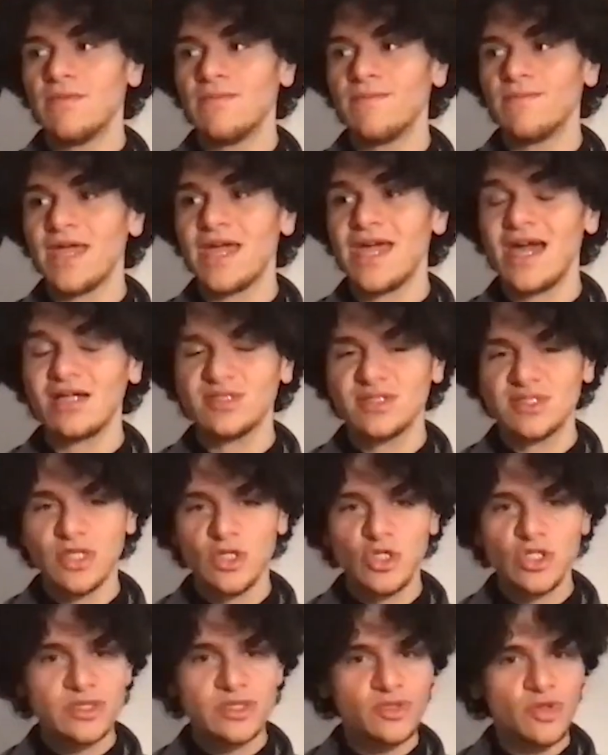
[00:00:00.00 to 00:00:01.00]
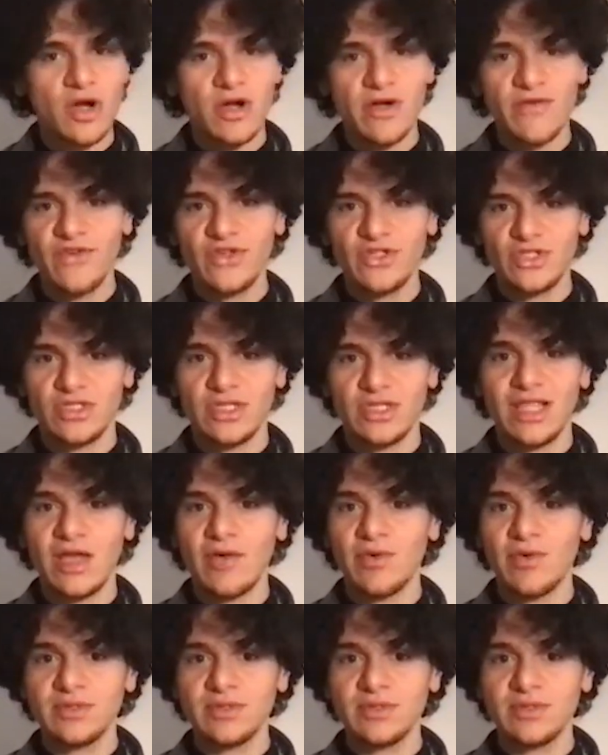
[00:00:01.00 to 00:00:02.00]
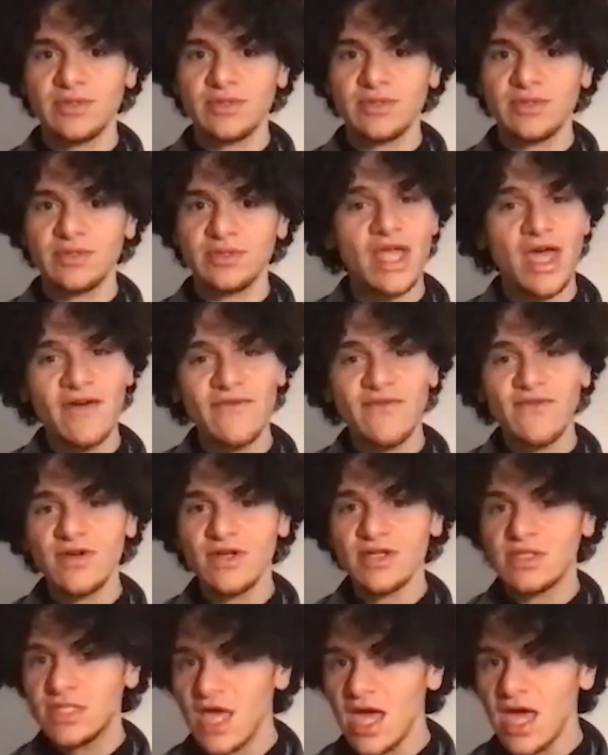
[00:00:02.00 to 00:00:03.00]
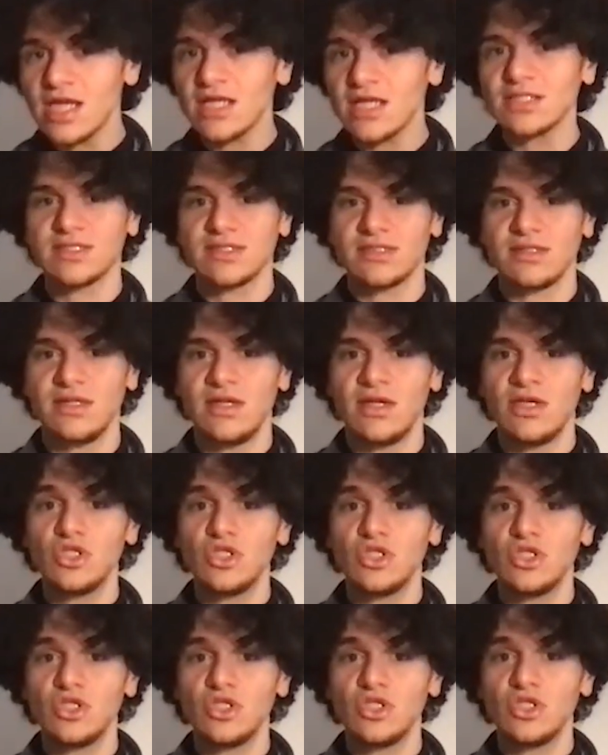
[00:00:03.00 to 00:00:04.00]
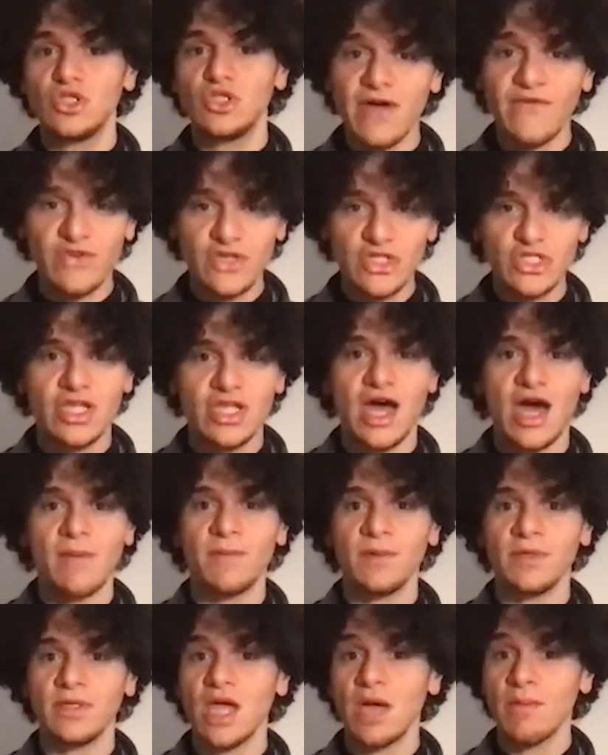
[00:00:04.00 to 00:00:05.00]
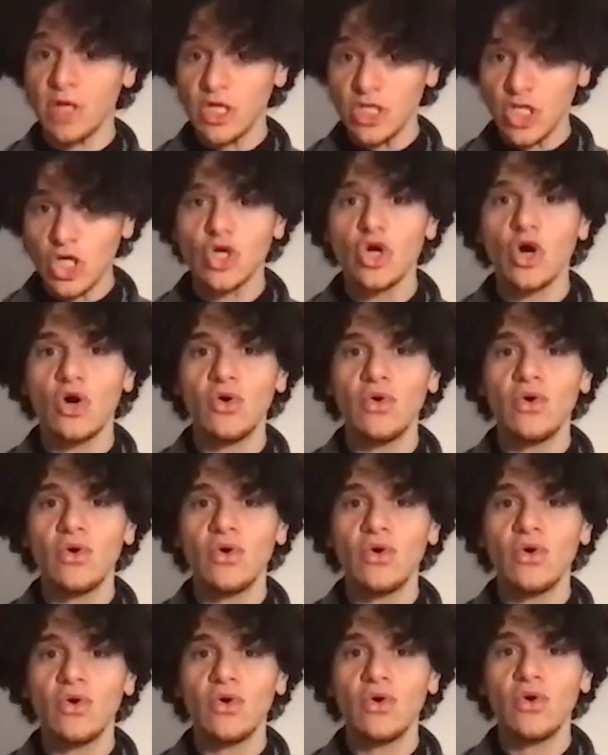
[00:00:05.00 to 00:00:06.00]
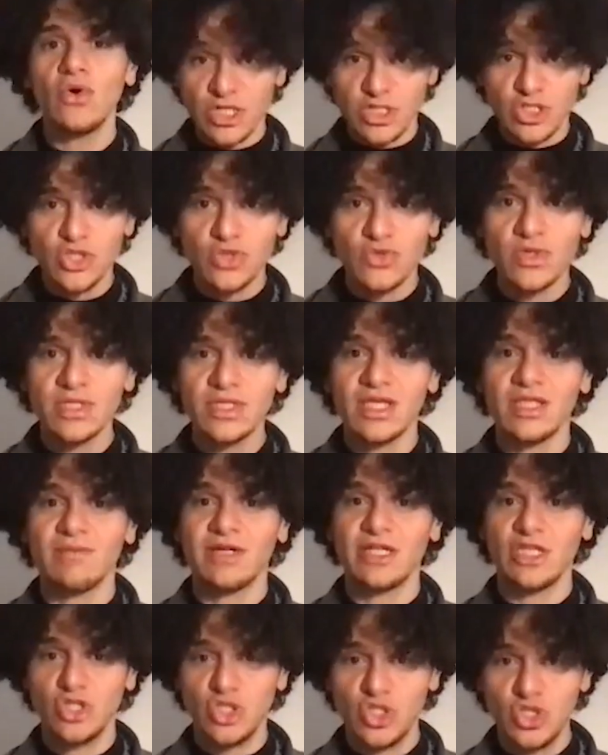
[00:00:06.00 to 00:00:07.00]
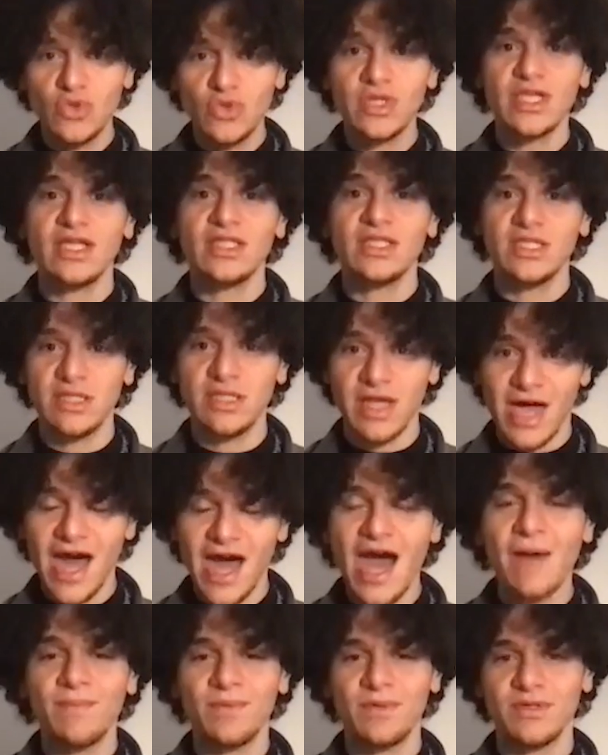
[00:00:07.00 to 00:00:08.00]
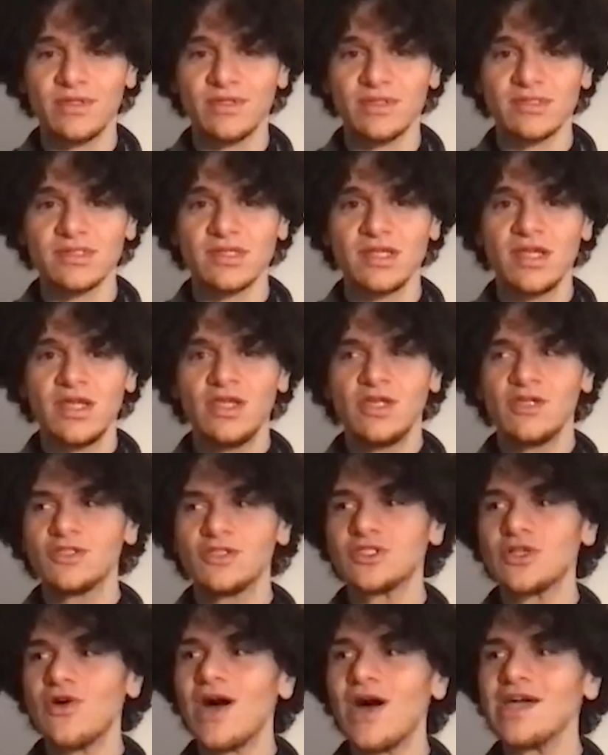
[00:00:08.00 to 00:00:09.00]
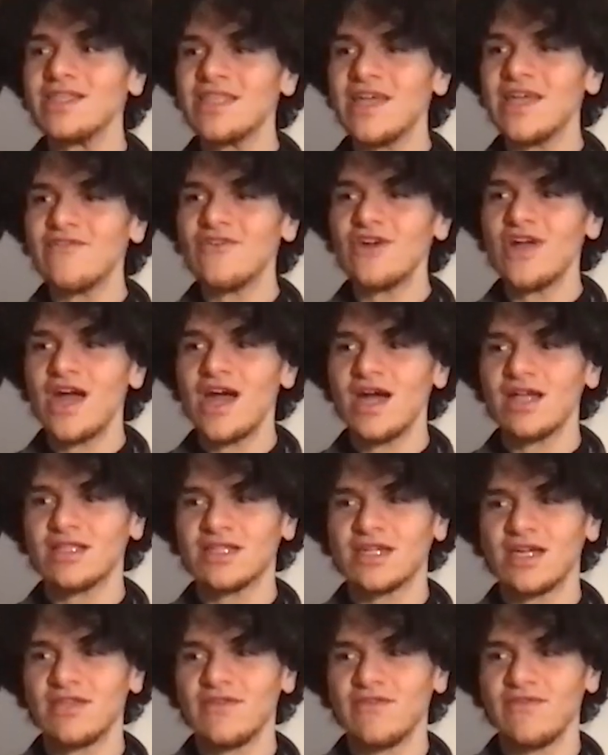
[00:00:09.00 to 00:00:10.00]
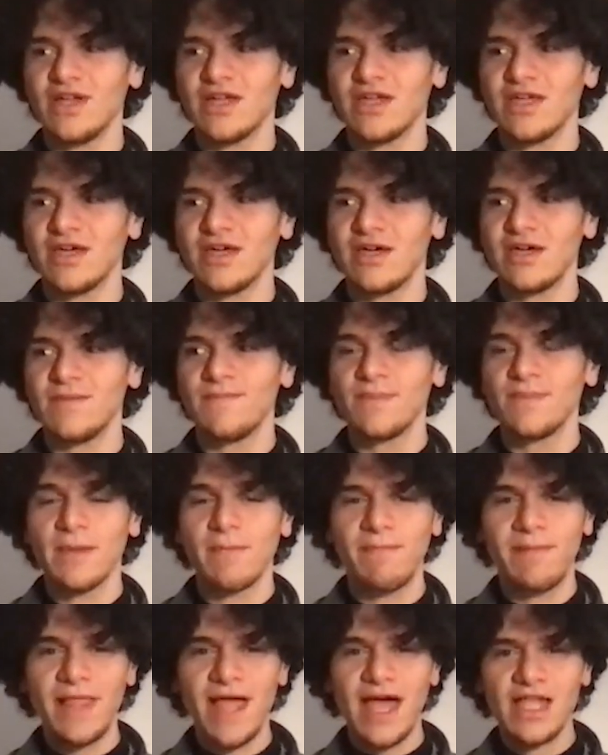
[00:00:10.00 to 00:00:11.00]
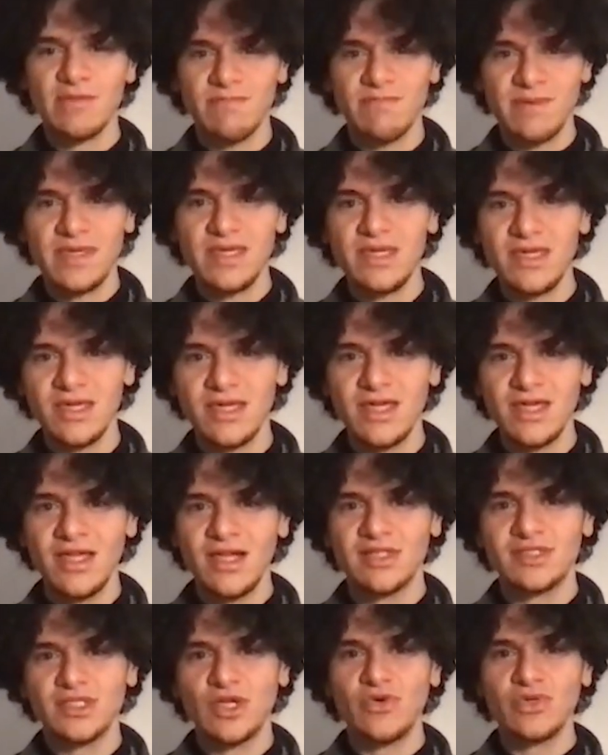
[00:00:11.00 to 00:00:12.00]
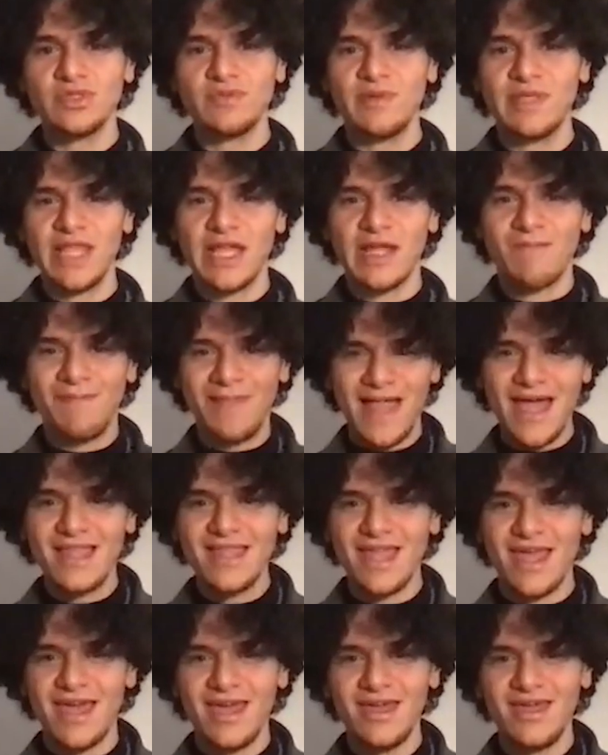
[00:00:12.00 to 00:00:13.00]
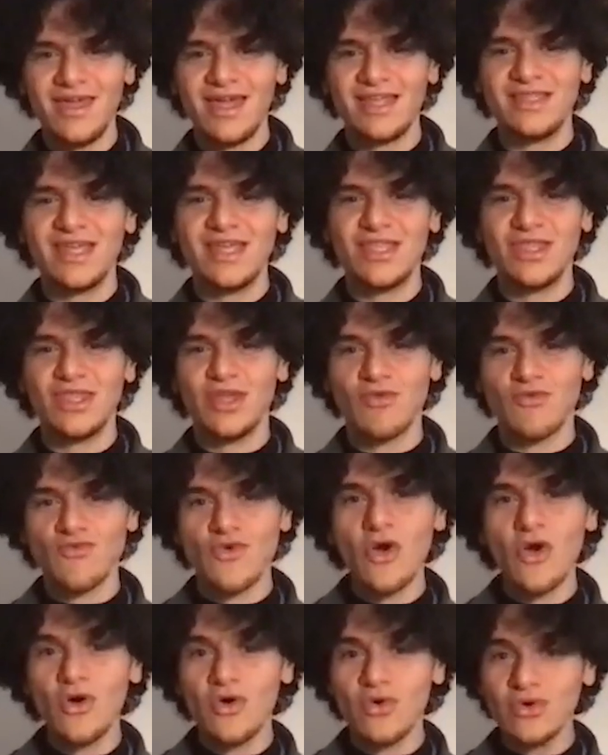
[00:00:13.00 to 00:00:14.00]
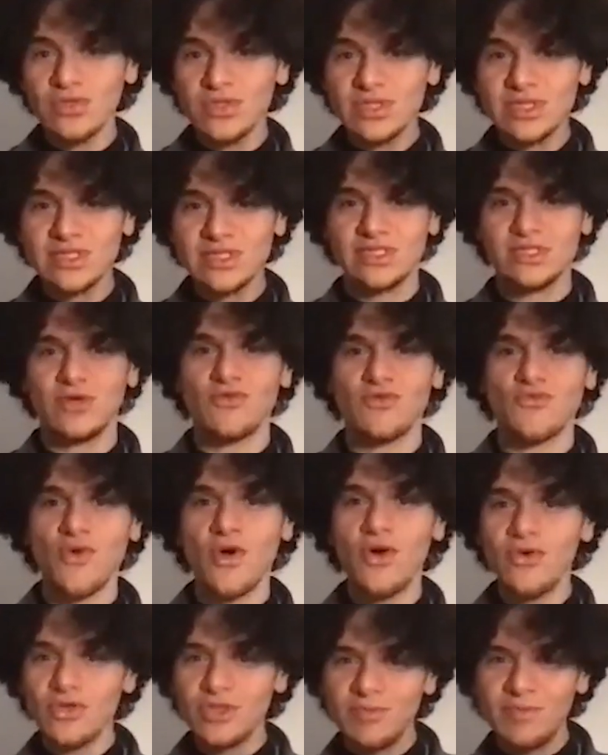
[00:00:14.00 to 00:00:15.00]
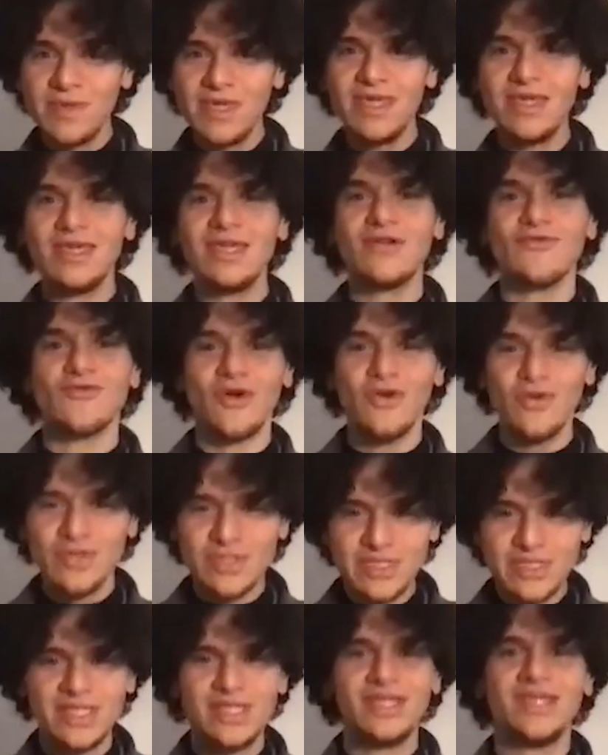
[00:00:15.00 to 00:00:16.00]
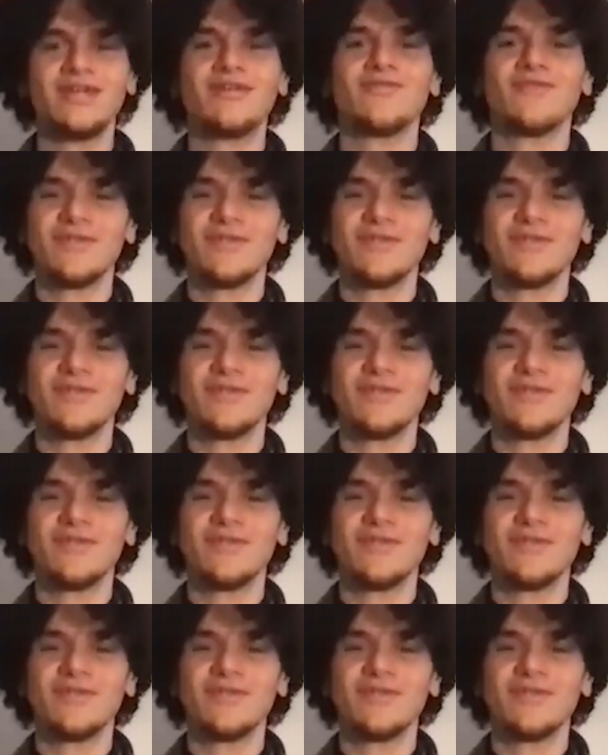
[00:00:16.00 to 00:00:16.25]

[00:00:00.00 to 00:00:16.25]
I had such a strong vision and I was like, whatever it takes to make that vision happen, I'm gonna go and I'm gonna do it. I'm gonna do it until it happens. So I never had kind of like a plan B. It's always been like plan A, and then the roads. So road B, road C,